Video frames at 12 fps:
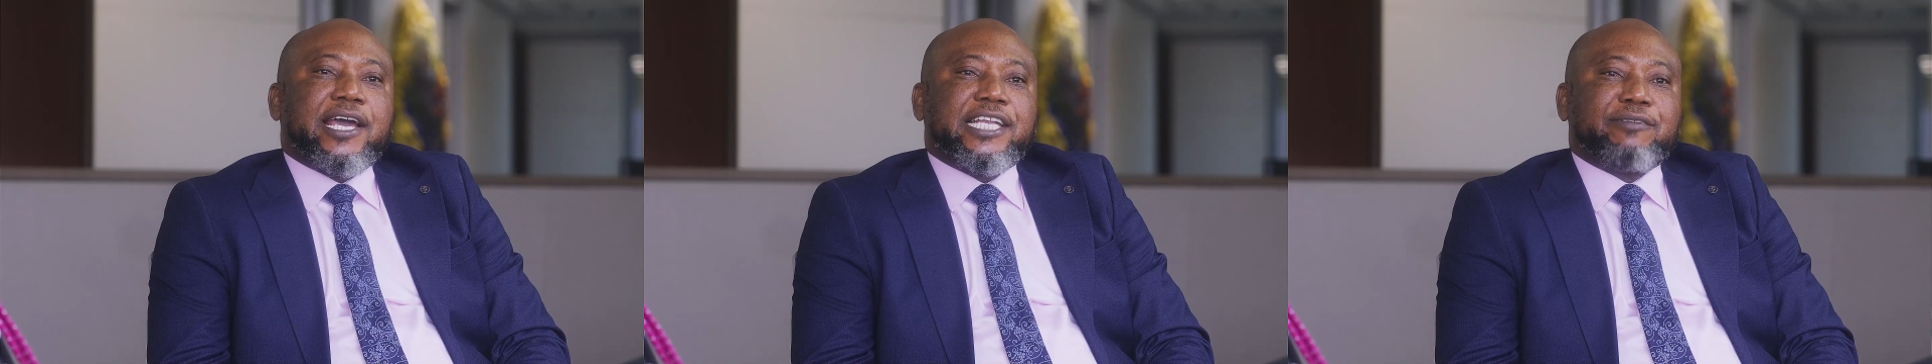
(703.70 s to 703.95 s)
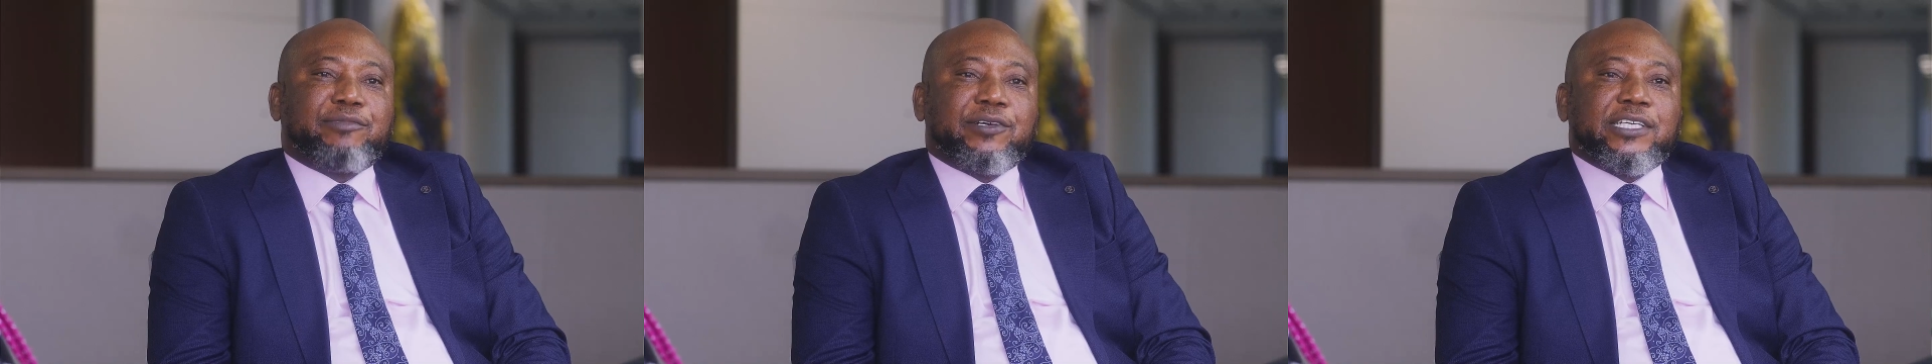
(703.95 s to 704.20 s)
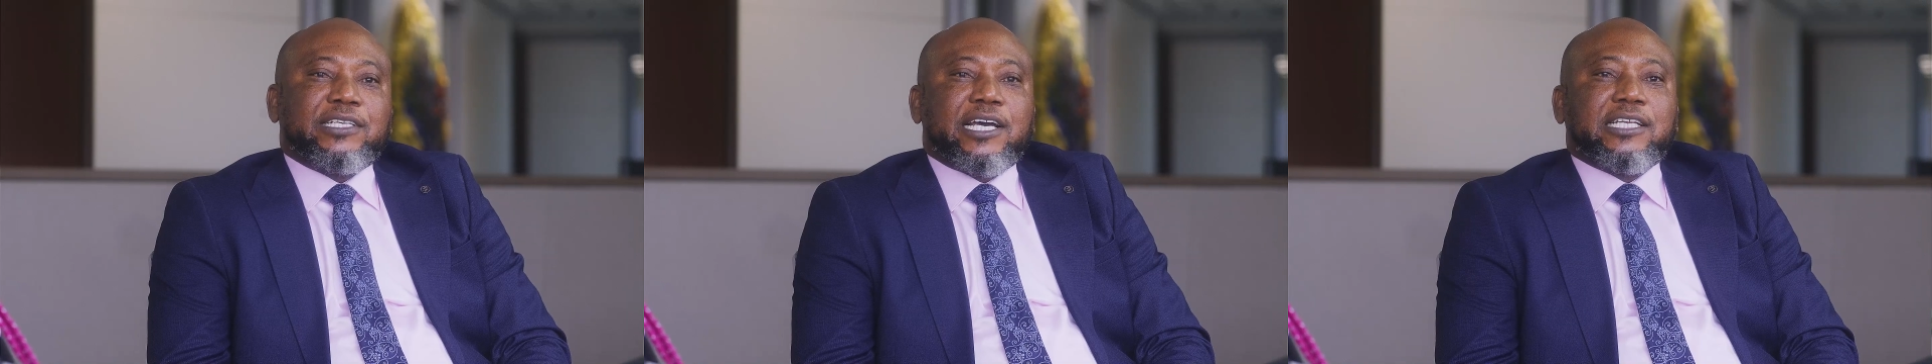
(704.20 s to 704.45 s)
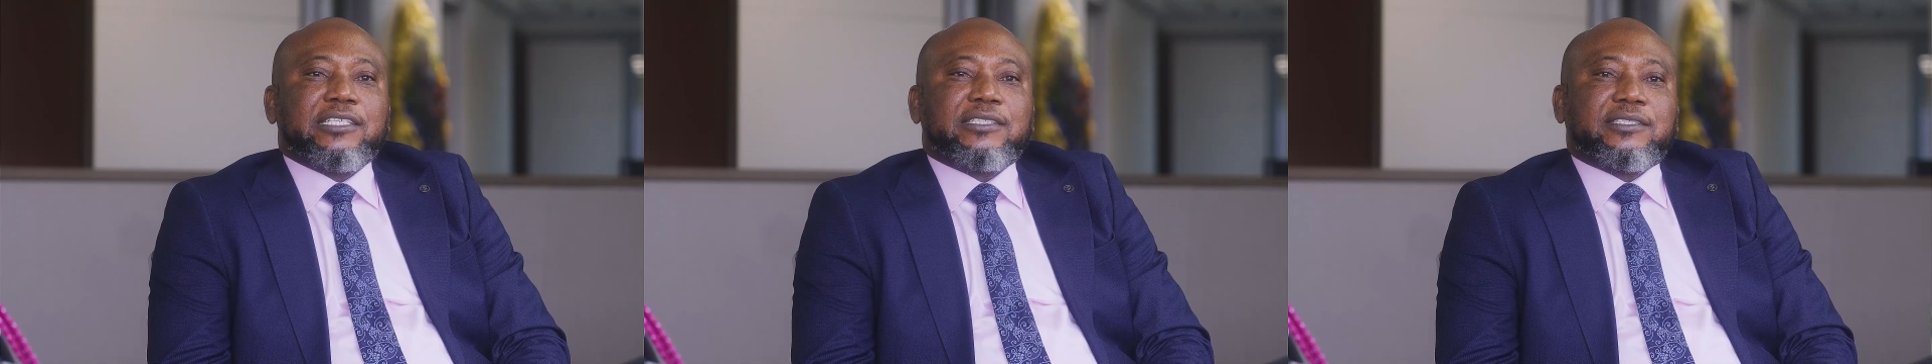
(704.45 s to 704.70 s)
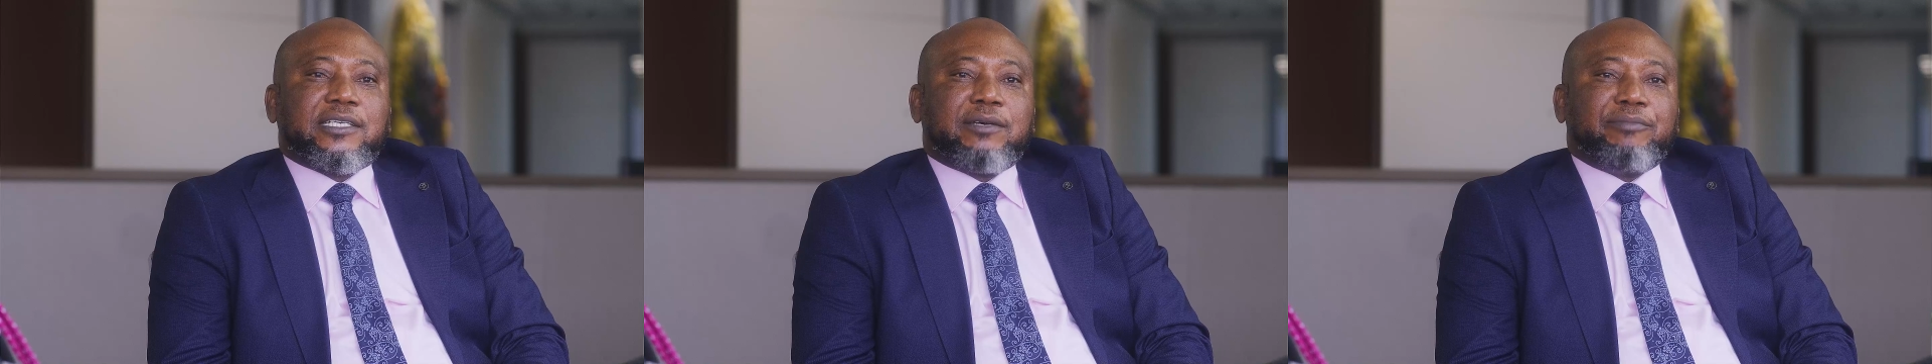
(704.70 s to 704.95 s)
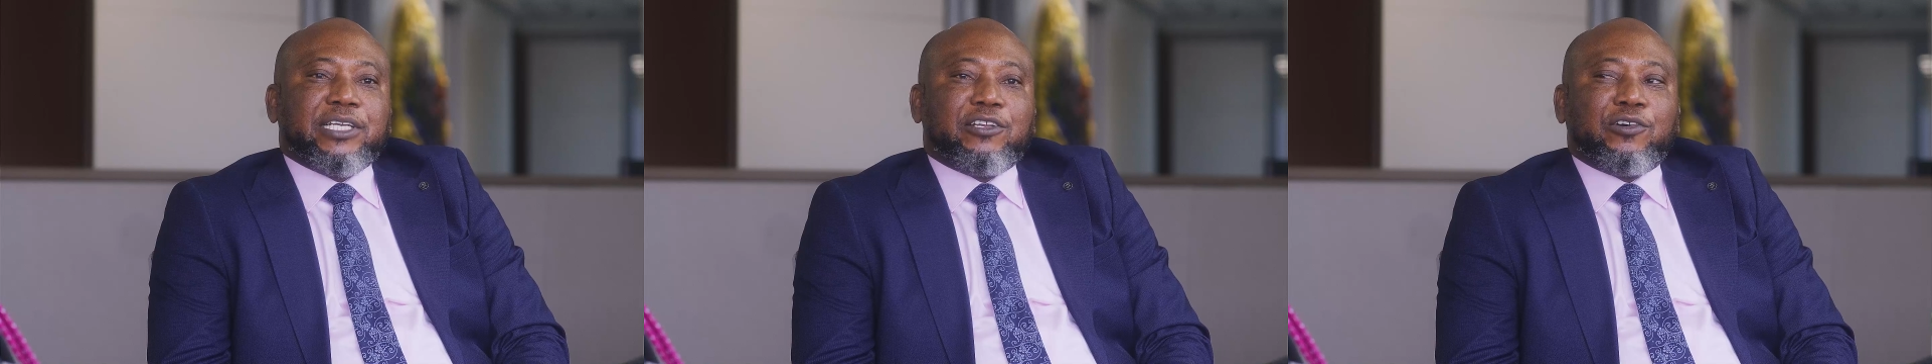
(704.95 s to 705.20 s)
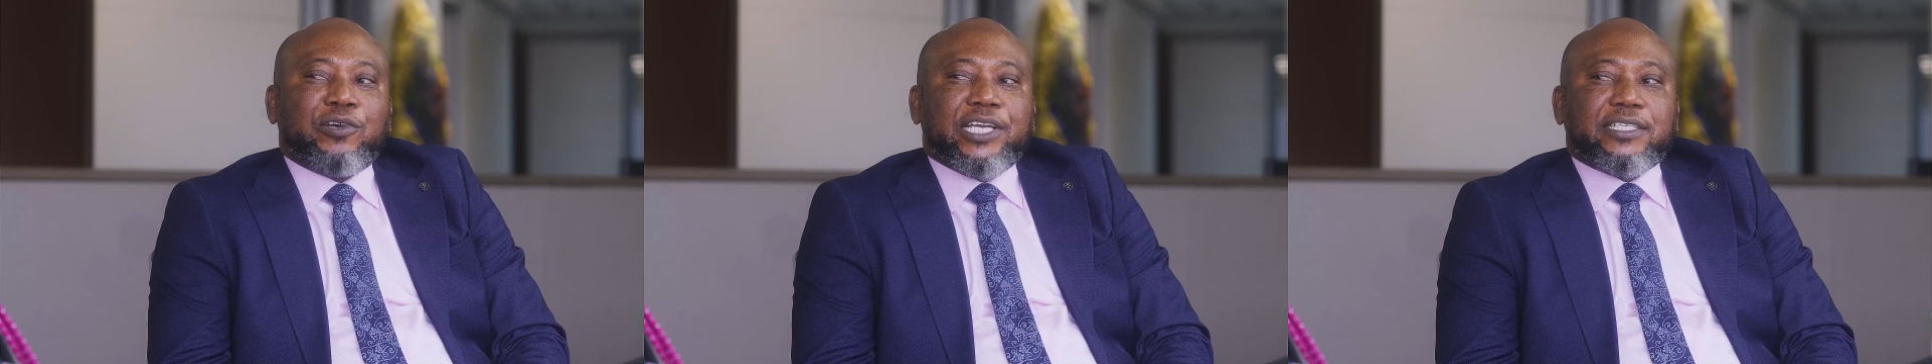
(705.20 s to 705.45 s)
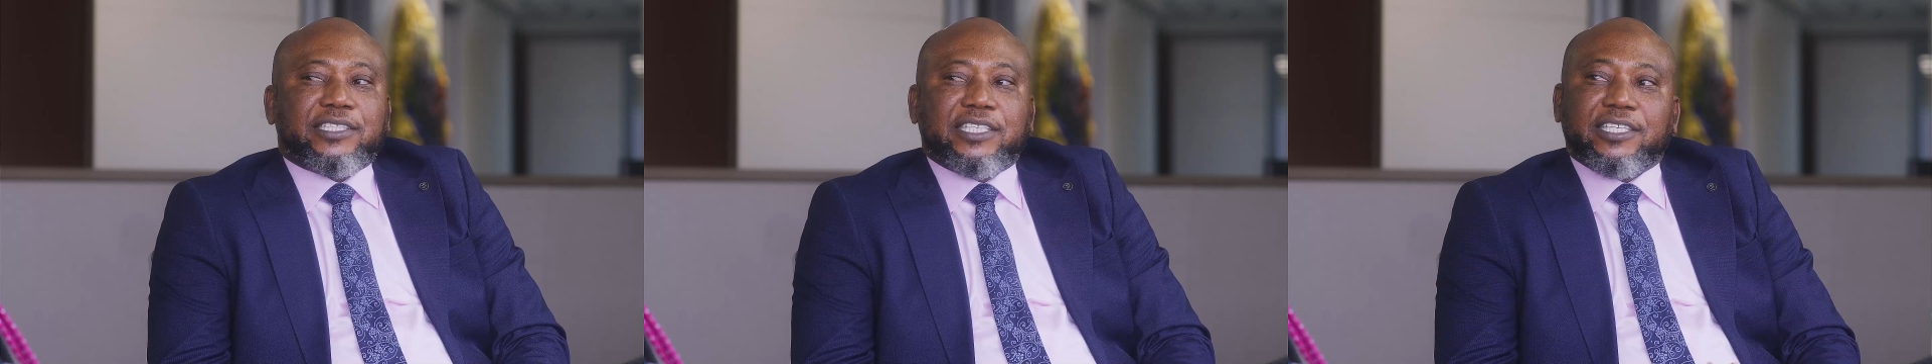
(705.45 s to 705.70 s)
anybody that is below
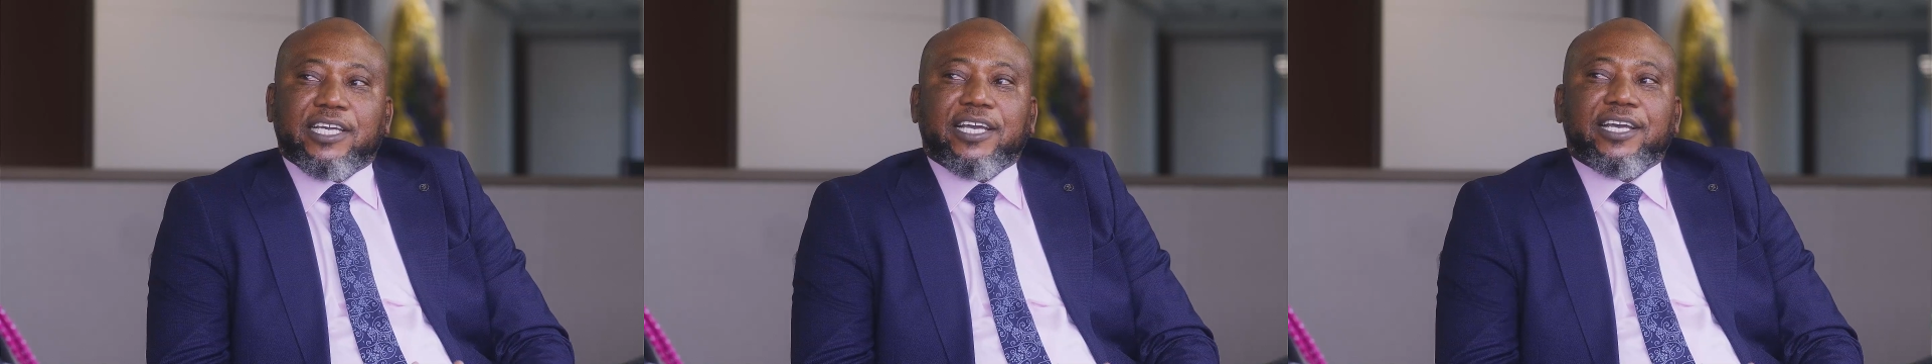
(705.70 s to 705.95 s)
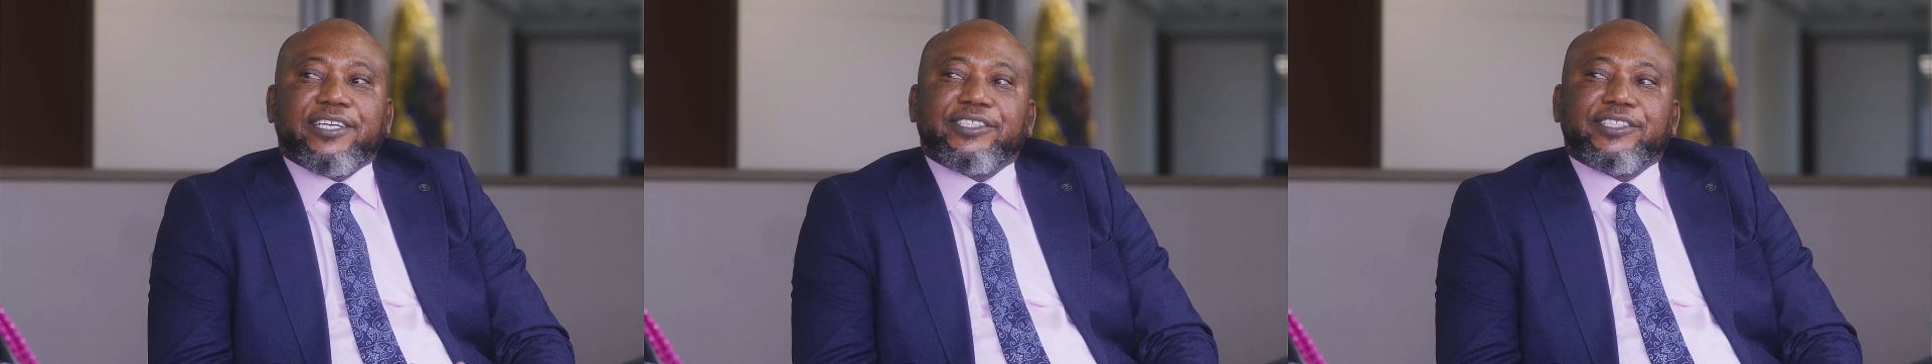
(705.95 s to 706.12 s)
18 years,